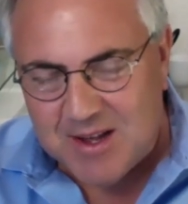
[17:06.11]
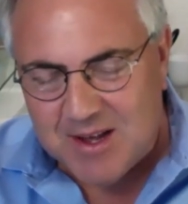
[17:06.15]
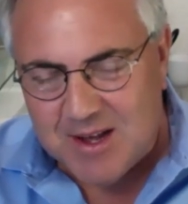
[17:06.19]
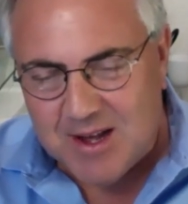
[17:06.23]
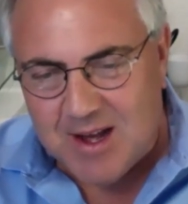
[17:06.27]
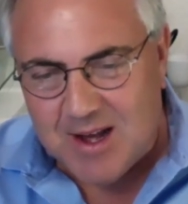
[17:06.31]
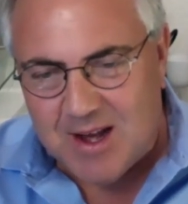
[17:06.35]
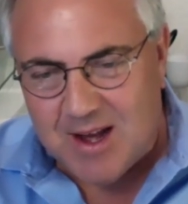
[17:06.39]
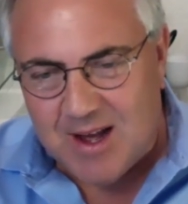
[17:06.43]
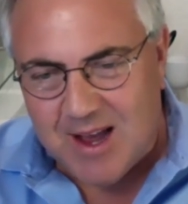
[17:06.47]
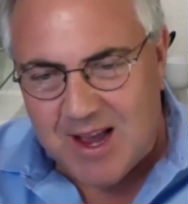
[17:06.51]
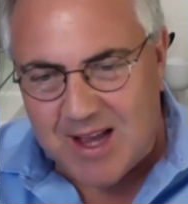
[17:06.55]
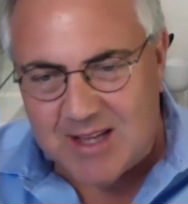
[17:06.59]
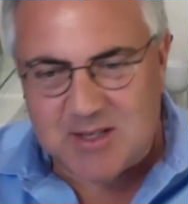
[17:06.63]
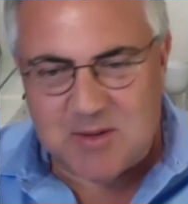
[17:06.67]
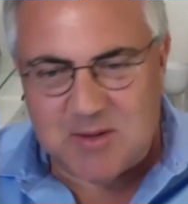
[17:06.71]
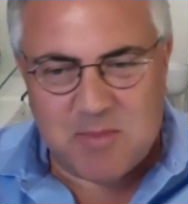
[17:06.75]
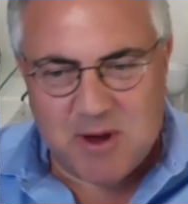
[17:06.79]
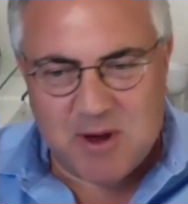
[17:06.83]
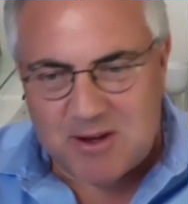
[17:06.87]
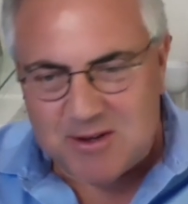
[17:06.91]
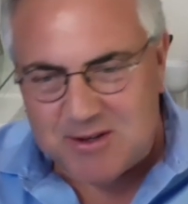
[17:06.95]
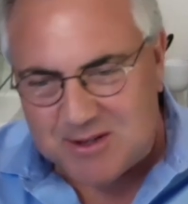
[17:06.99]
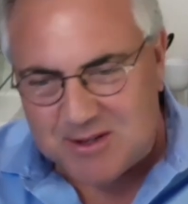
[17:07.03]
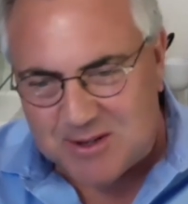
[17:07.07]
Uh, as
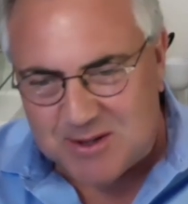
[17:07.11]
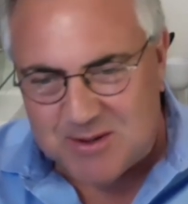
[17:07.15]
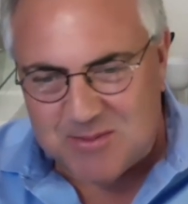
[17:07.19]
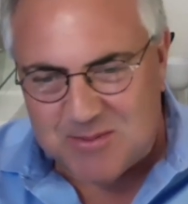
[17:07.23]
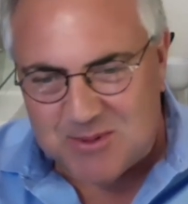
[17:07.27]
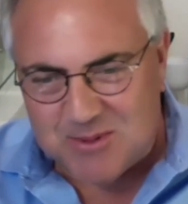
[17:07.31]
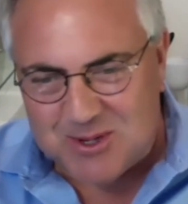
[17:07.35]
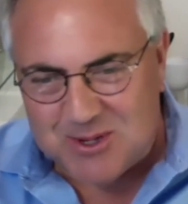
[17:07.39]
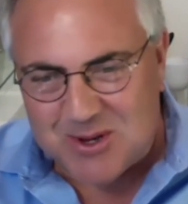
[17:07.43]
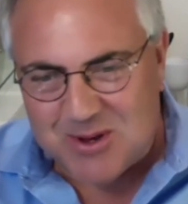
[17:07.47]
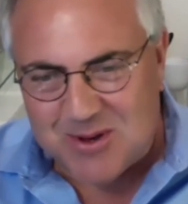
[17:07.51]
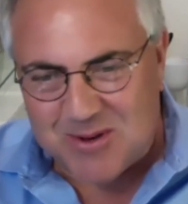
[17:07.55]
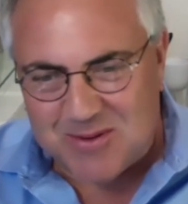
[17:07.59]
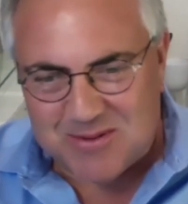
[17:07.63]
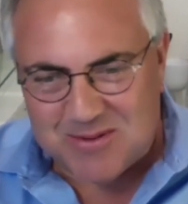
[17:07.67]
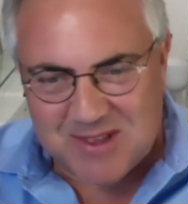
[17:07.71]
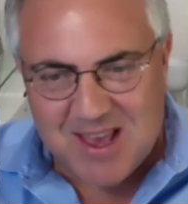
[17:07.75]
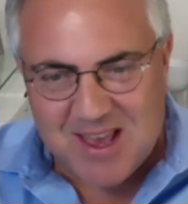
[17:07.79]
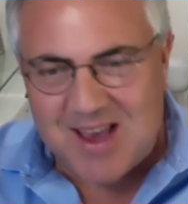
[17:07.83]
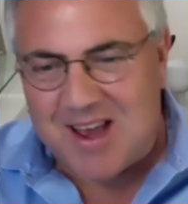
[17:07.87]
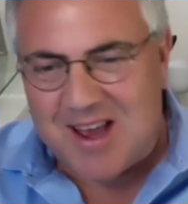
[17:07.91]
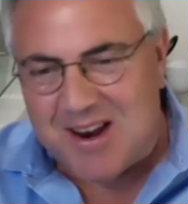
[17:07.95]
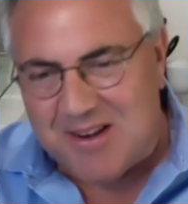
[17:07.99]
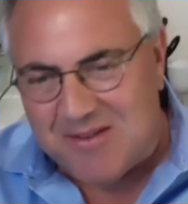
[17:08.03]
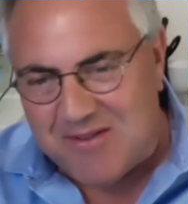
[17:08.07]
opposed to themselves.
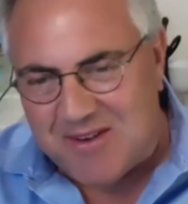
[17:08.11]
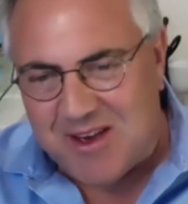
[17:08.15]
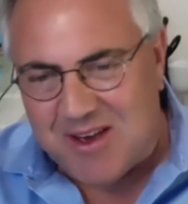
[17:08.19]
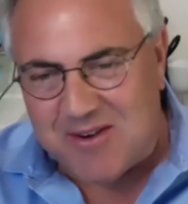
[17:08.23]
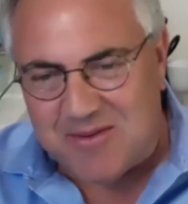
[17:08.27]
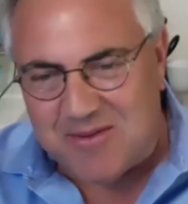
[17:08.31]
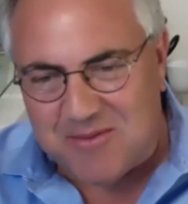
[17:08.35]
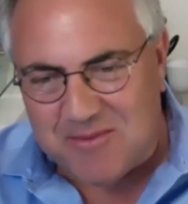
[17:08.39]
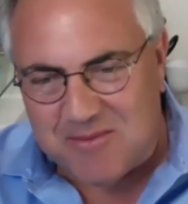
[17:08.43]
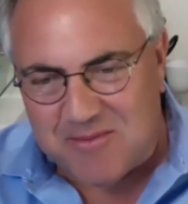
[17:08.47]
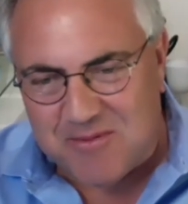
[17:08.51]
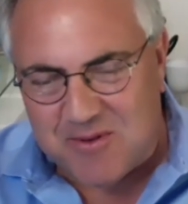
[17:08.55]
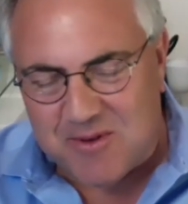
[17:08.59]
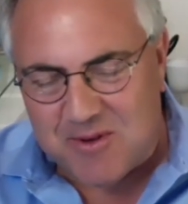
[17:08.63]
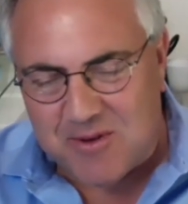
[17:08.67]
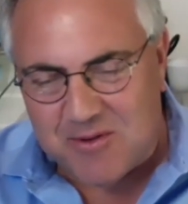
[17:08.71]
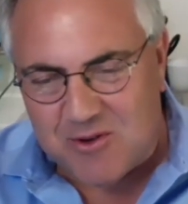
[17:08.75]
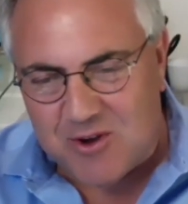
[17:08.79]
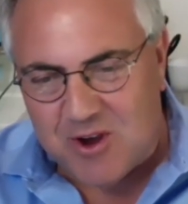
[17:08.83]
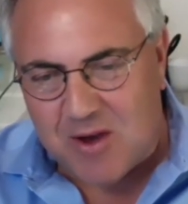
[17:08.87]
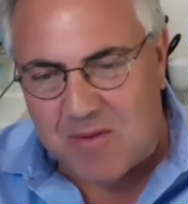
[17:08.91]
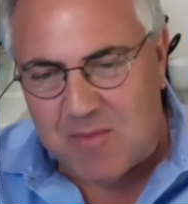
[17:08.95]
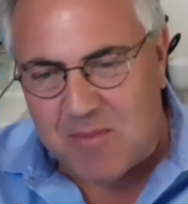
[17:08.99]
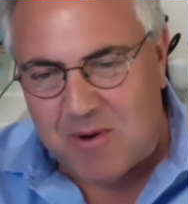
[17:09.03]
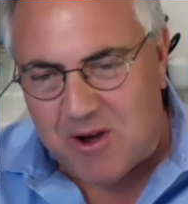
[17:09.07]
They're going to vote for
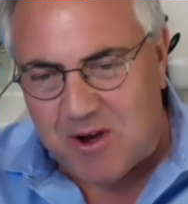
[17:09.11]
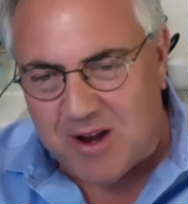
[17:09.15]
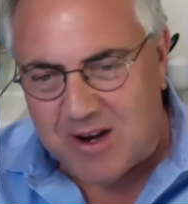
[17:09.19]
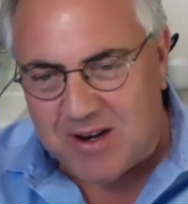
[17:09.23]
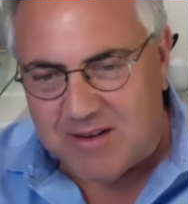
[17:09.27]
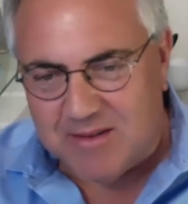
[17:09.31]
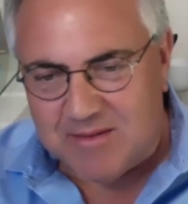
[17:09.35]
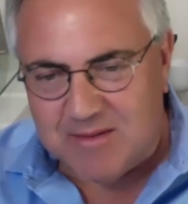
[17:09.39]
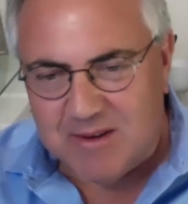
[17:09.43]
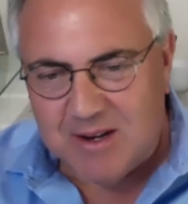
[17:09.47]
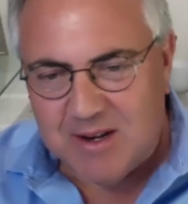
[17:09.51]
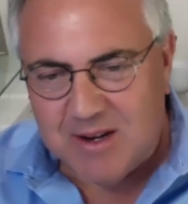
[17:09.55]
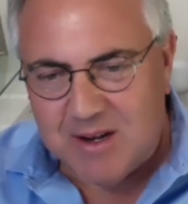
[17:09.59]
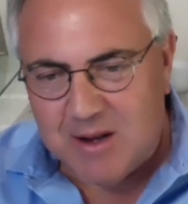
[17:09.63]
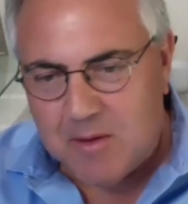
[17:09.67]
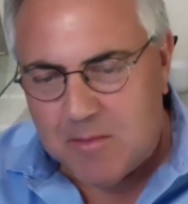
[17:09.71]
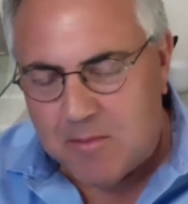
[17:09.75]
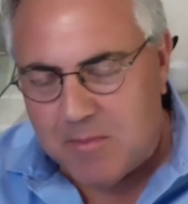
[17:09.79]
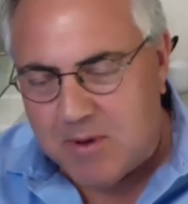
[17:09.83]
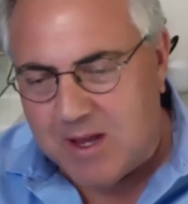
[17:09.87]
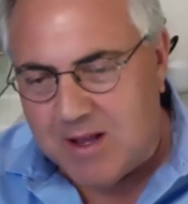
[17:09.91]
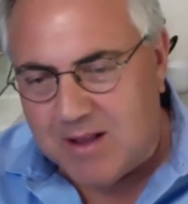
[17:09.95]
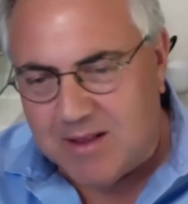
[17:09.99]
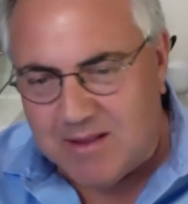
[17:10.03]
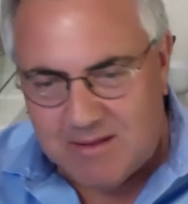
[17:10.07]
Joe Biden,
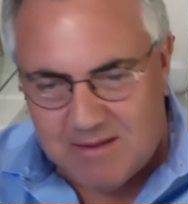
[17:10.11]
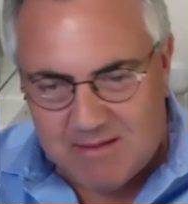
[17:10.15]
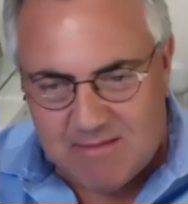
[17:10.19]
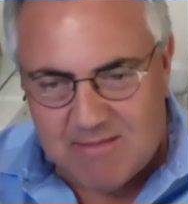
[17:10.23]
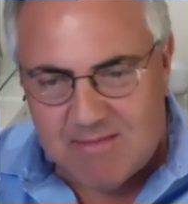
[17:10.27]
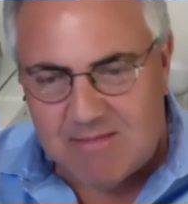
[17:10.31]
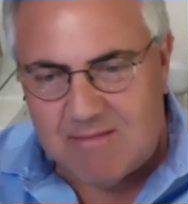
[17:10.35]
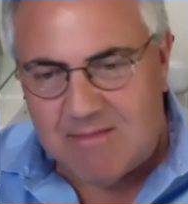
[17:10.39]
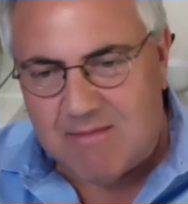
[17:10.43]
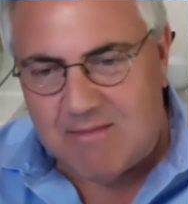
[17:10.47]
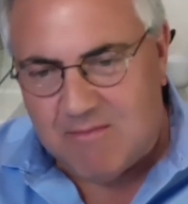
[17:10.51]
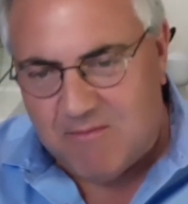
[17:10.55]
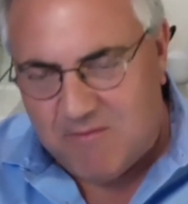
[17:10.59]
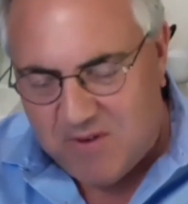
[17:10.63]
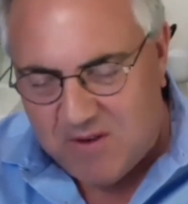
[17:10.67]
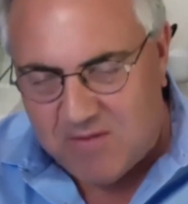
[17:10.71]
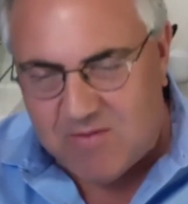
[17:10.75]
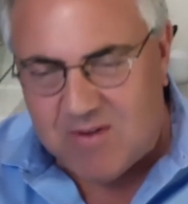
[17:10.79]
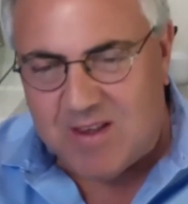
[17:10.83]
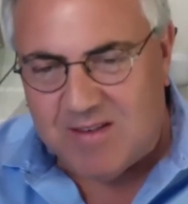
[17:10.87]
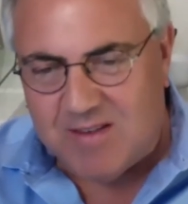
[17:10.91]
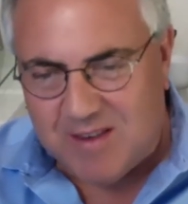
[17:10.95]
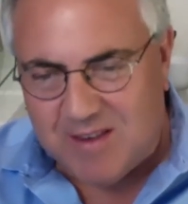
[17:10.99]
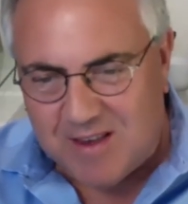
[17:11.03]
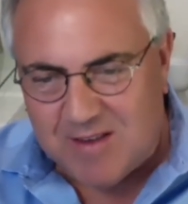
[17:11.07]
but
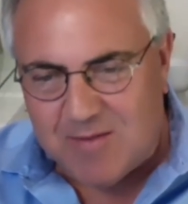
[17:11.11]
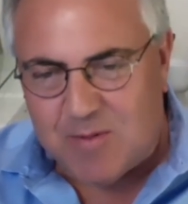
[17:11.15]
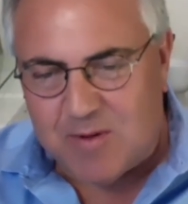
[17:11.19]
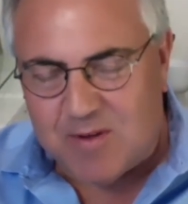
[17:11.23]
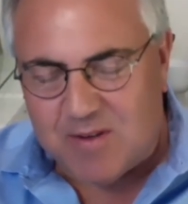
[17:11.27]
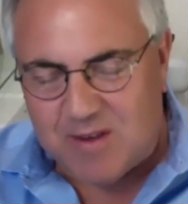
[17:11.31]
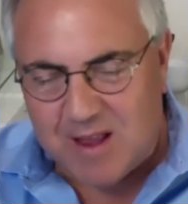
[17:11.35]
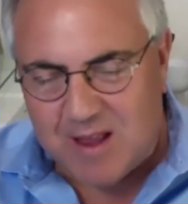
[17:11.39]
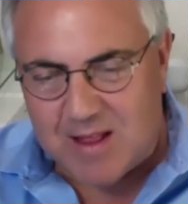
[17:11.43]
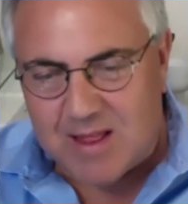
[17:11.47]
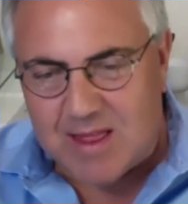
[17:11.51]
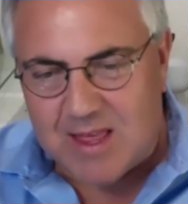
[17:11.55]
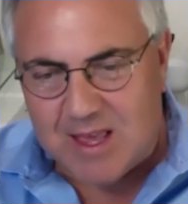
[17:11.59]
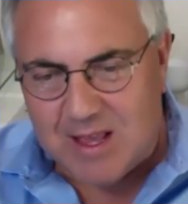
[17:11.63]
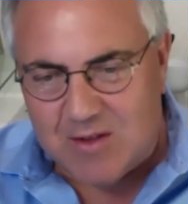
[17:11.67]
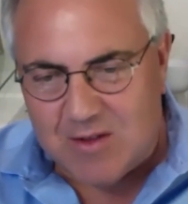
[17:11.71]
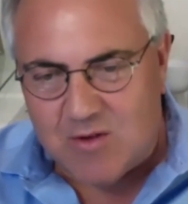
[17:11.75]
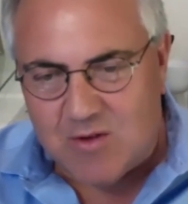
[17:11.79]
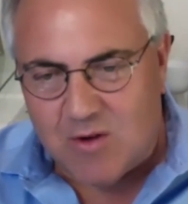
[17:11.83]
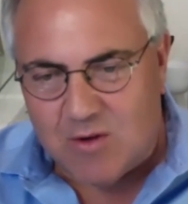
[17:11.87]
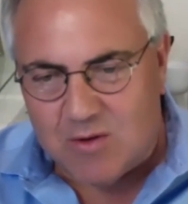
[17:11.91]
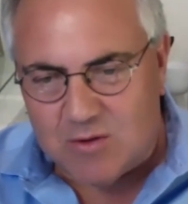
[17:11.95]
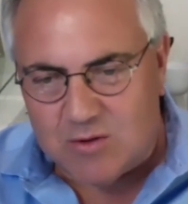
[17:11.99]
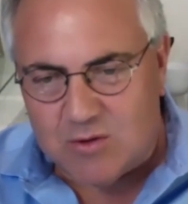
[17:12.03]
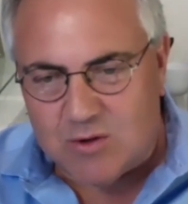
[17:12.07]
56% think
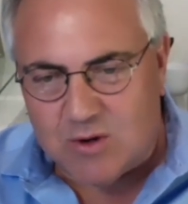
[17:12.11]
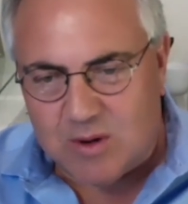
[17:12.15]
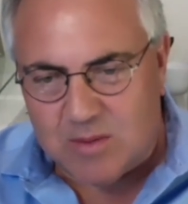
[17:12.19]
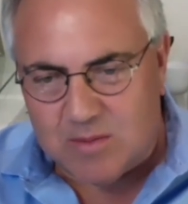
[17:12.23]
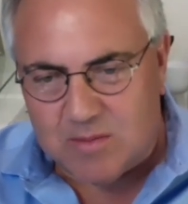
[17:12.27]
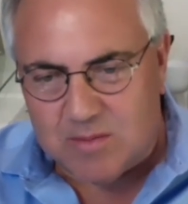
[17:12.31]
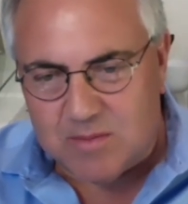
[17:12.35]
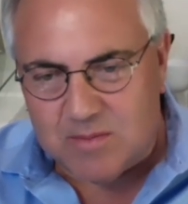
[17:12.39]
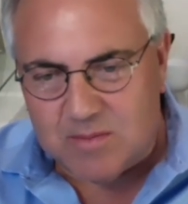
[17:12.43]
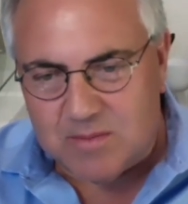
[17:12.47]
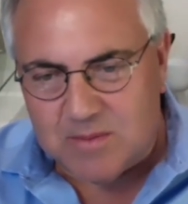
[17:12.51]
Donald Trump,